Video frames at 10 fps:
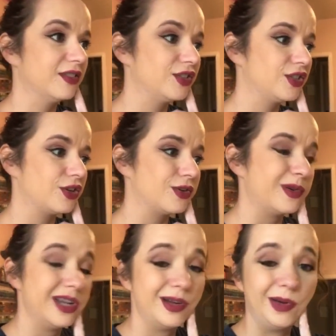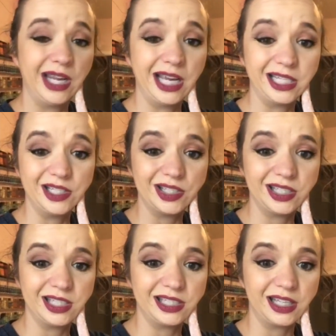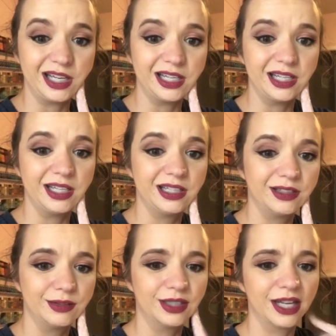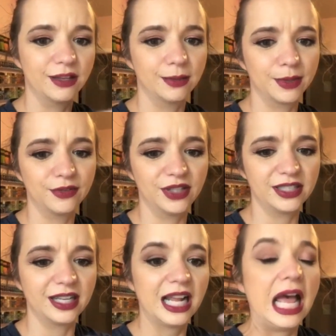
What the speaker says: So we kind of just decided, okay, let me rephrase that.